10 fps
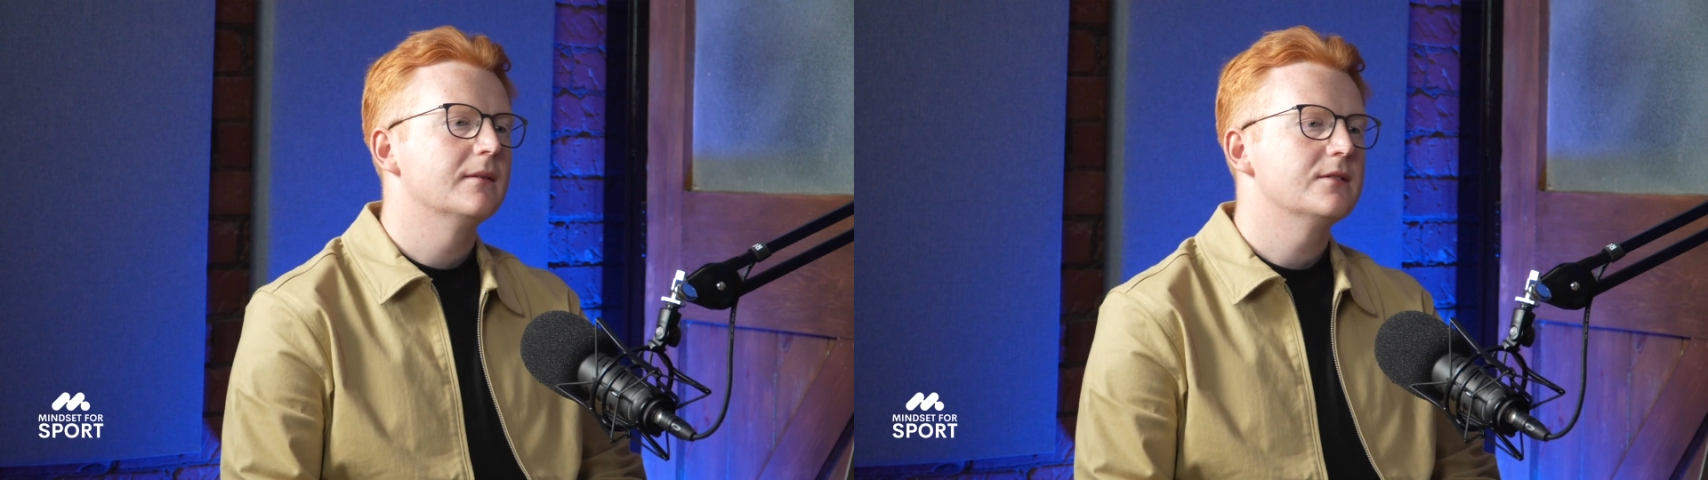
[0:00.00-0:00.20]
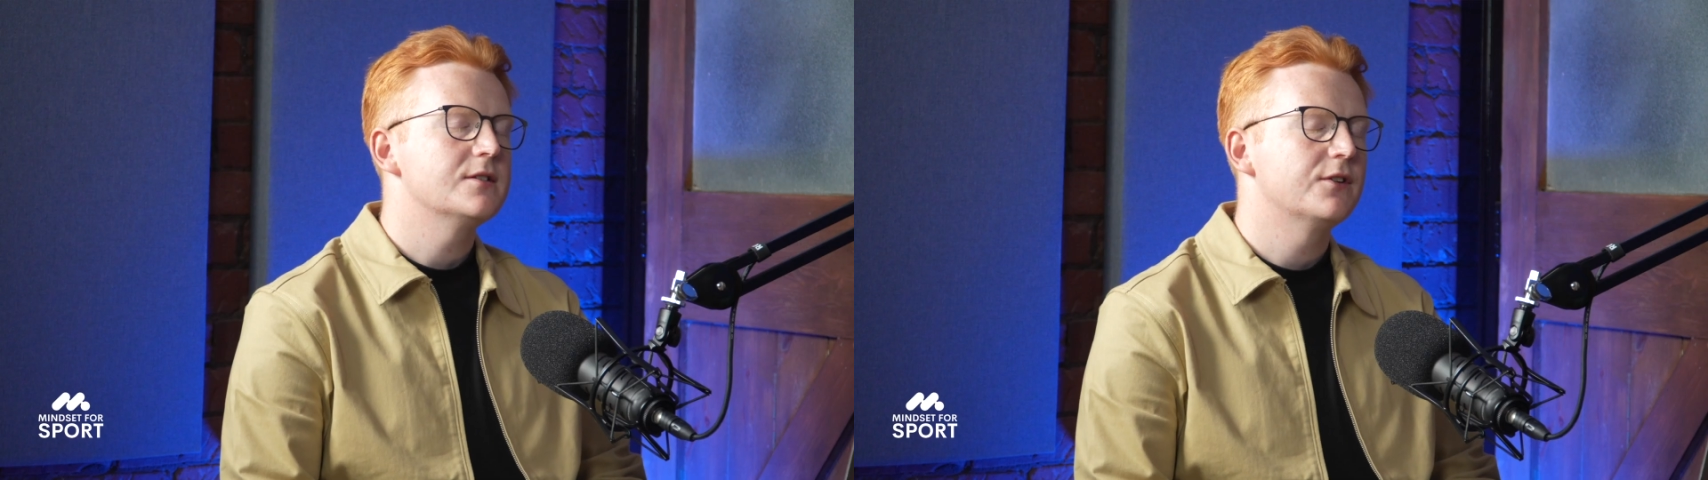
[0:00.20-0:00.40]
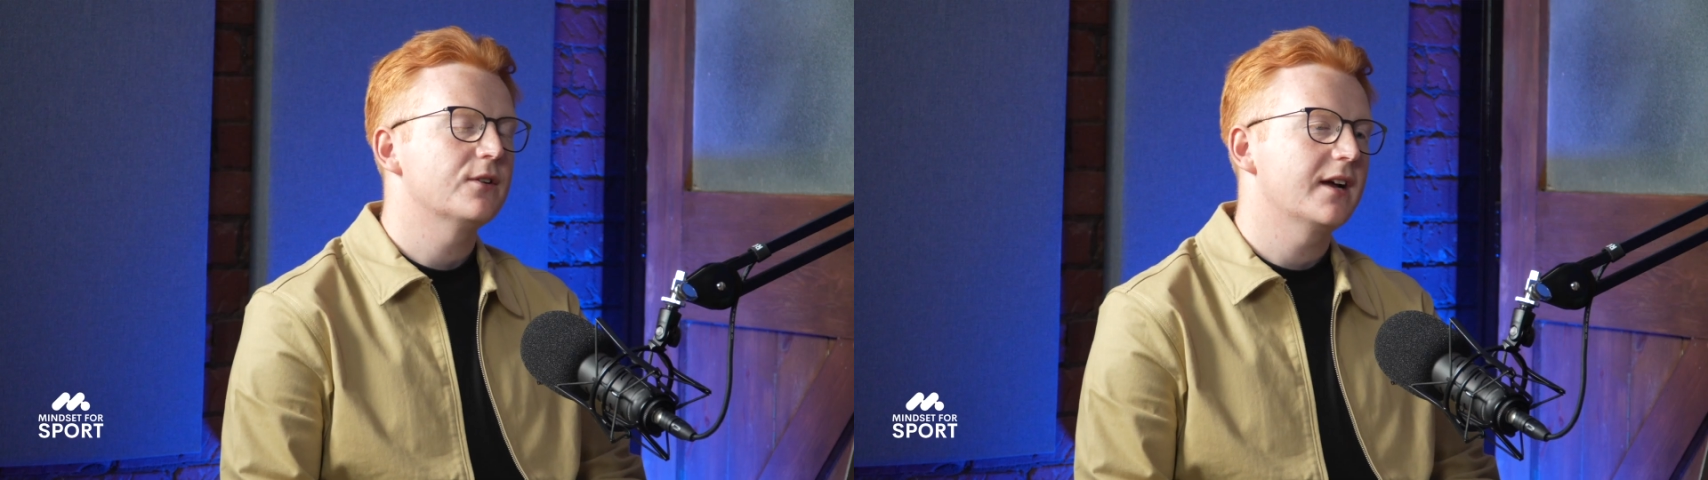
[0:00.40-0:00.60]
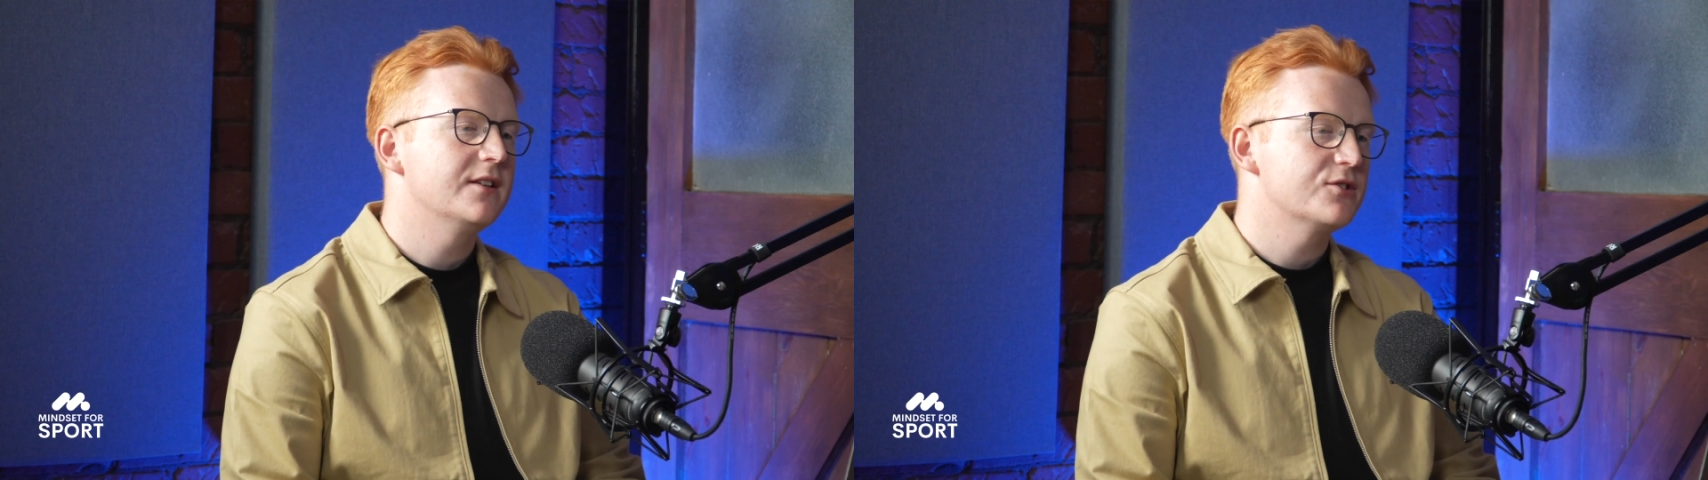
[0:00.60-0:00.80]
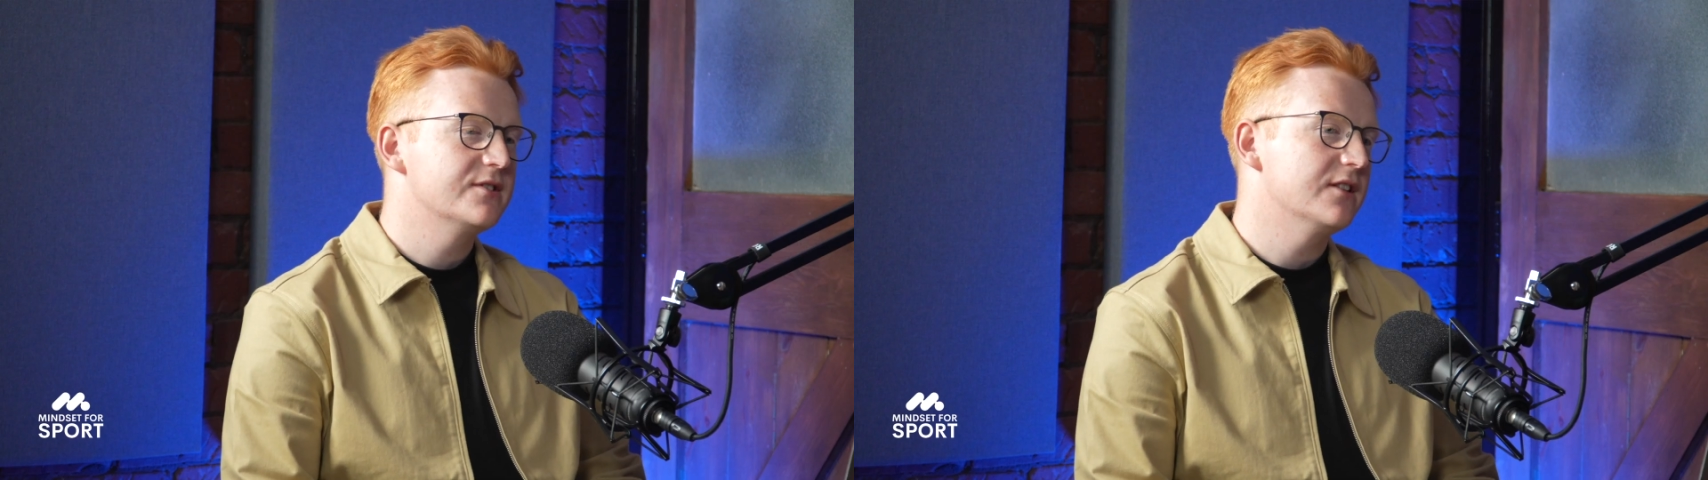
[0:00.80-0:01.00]
Do you feel that
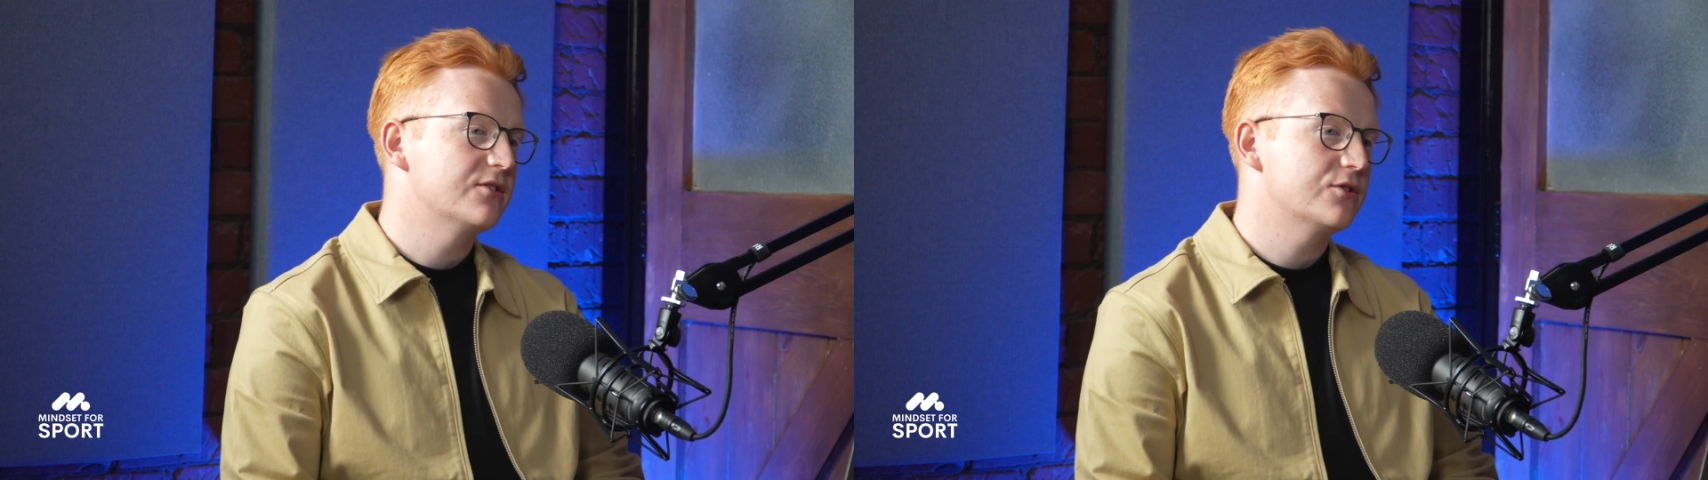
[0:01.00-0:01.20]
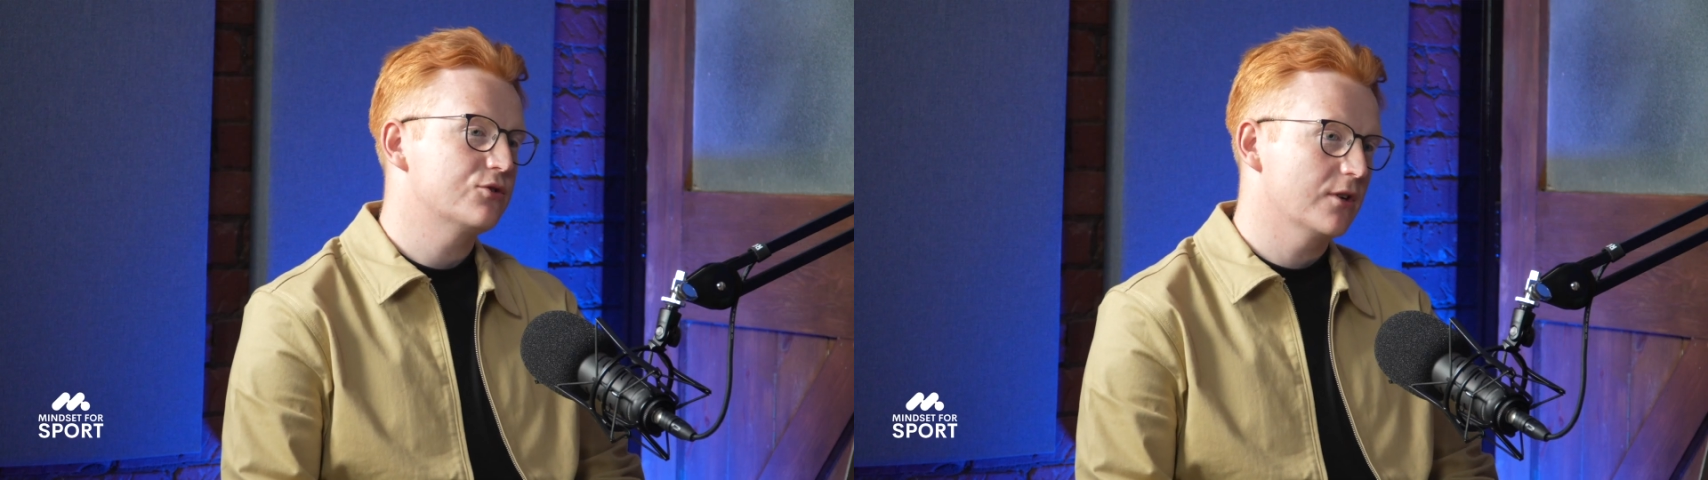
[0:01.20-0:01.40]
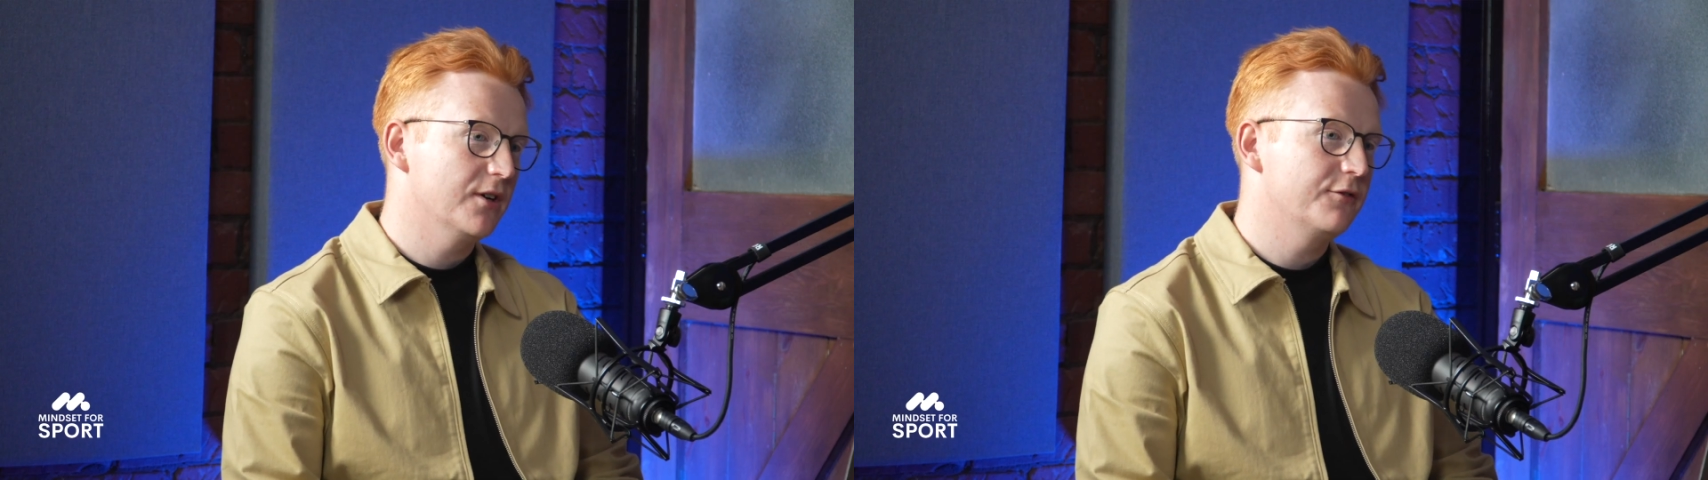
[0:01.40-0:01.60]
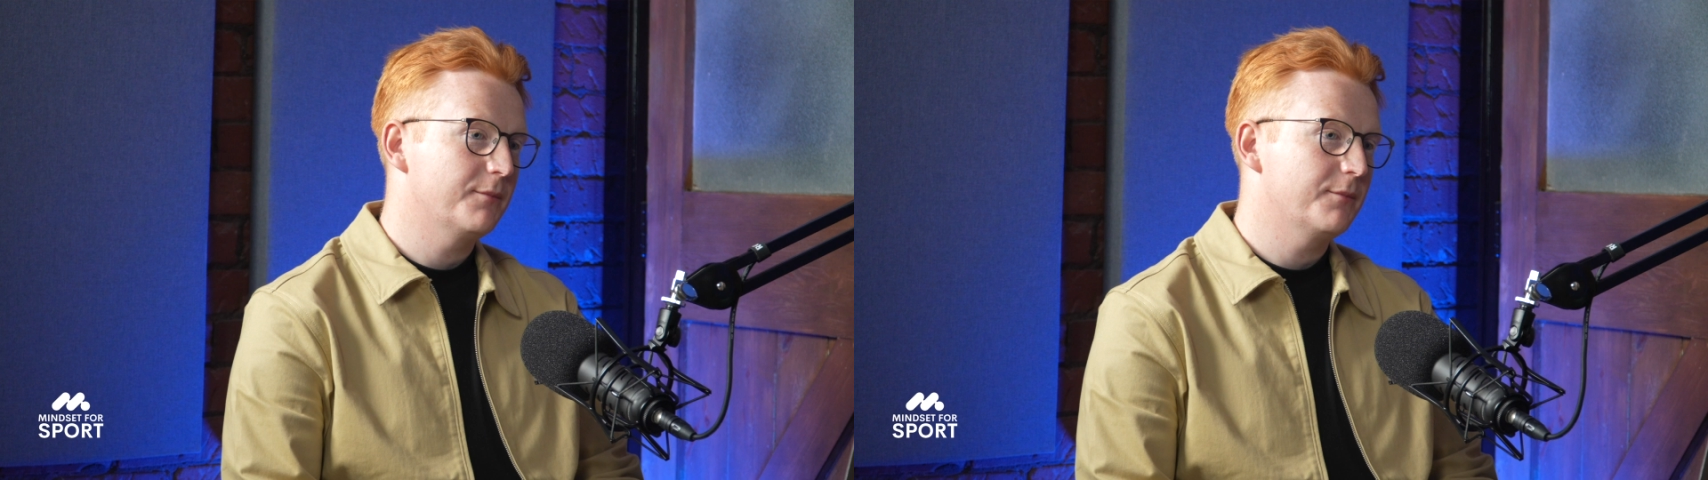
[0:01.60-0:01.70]
intrinsic drive